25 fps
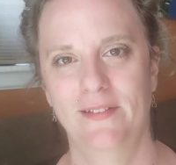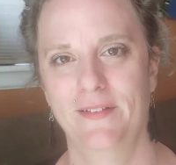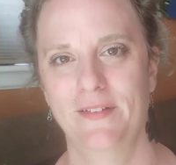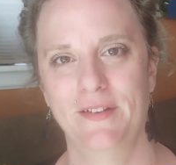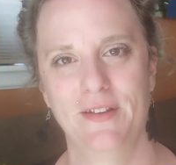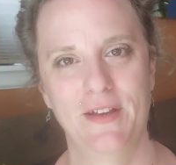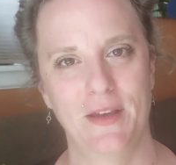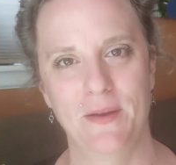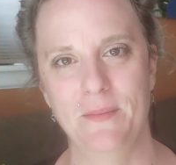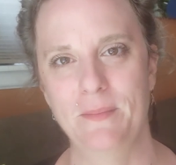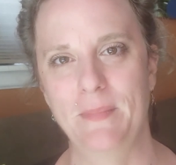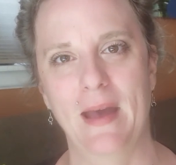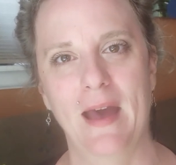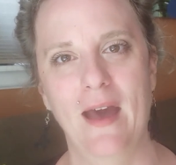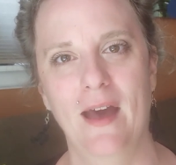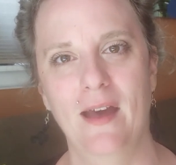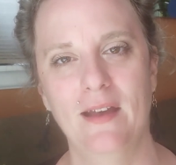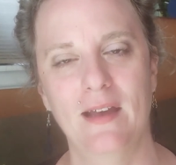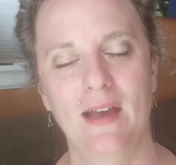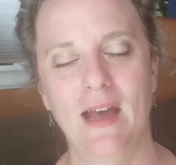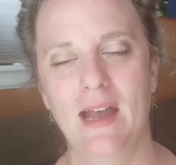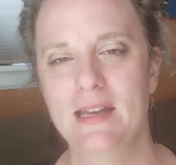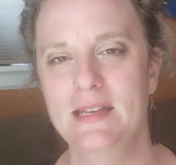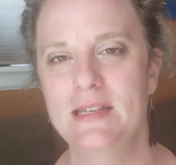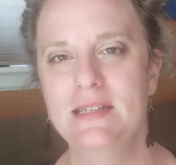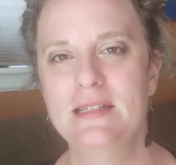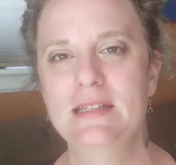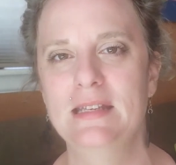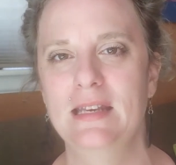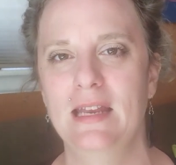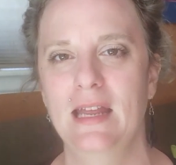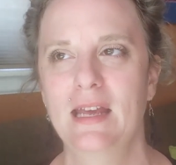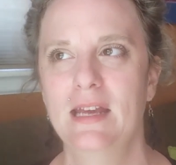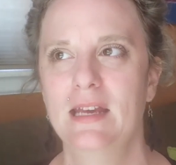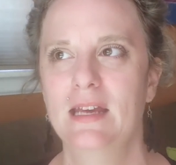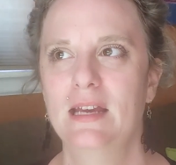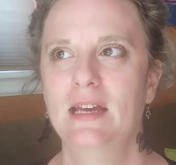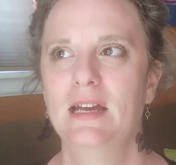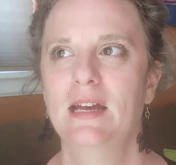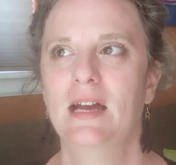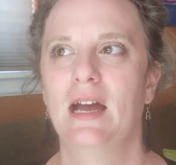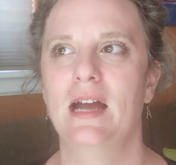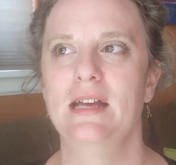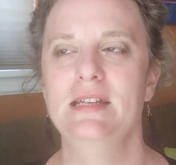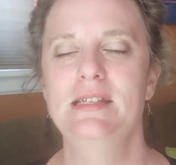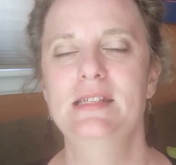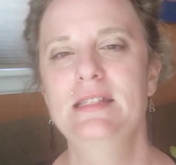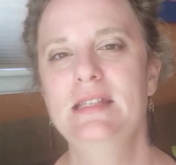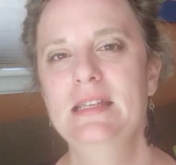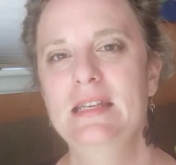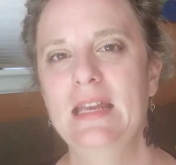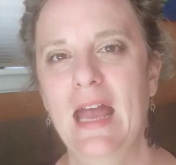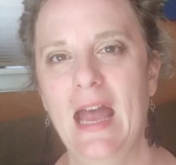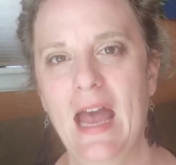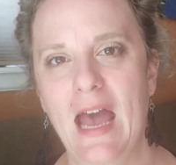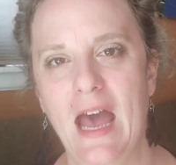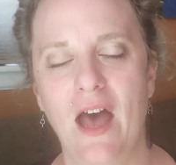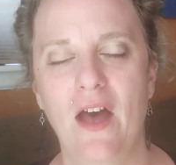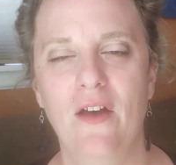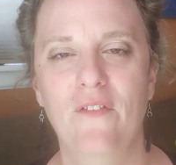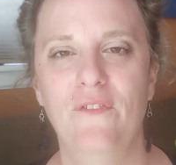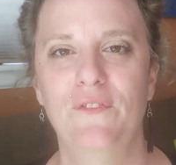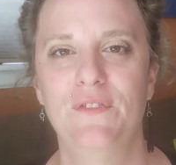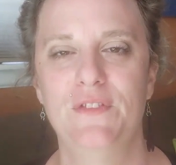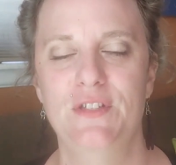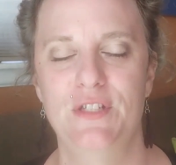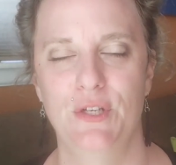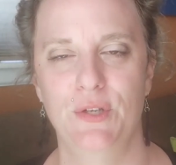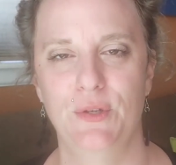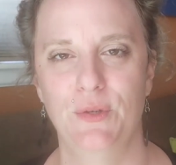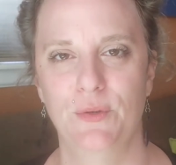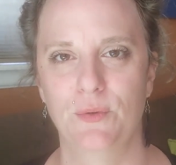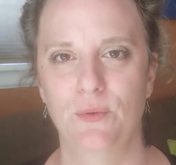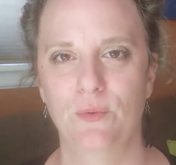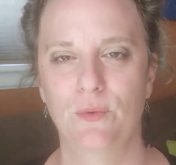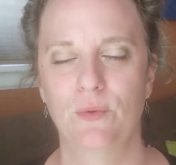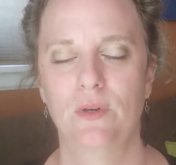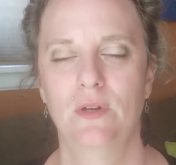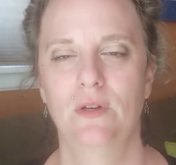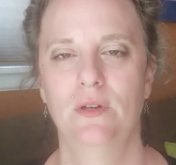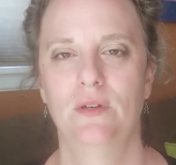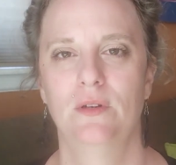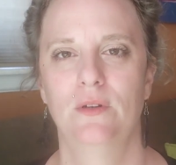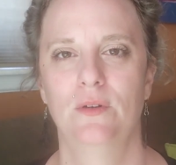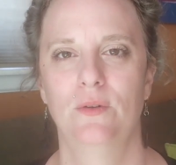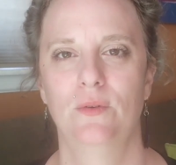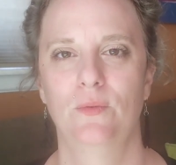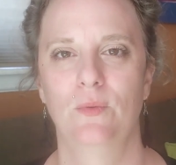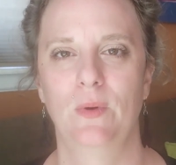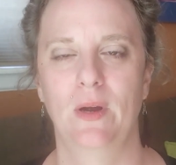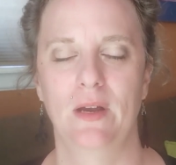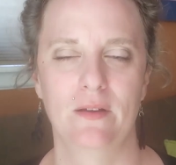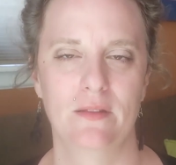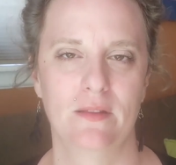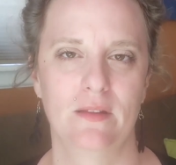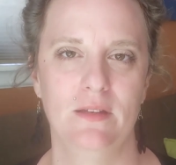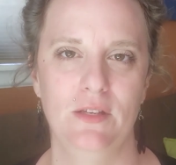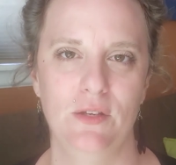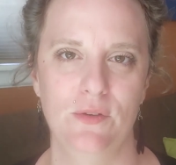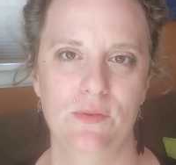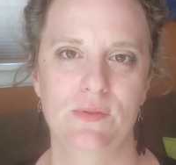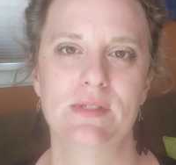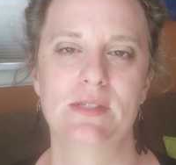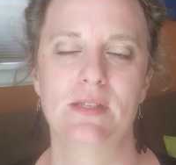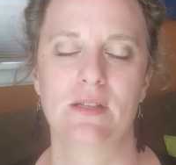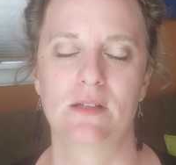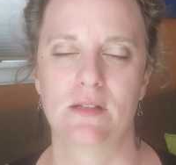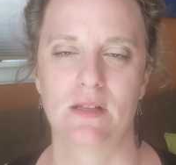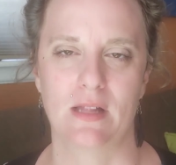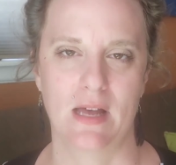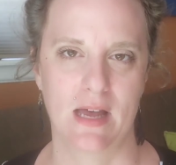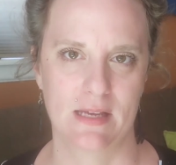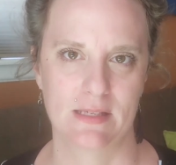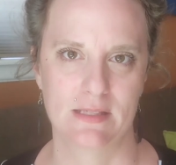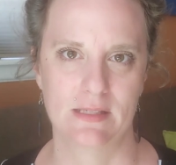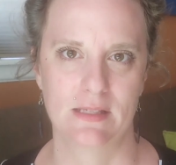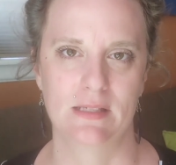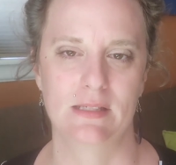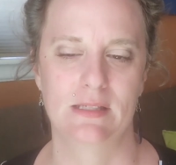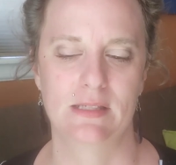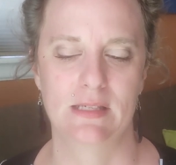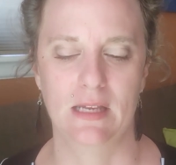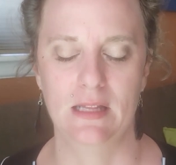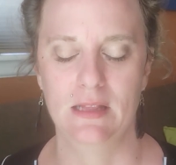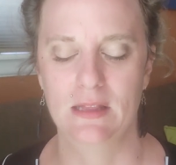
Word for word: Looking back, I didn't, I didn't have to wear, use the glasses.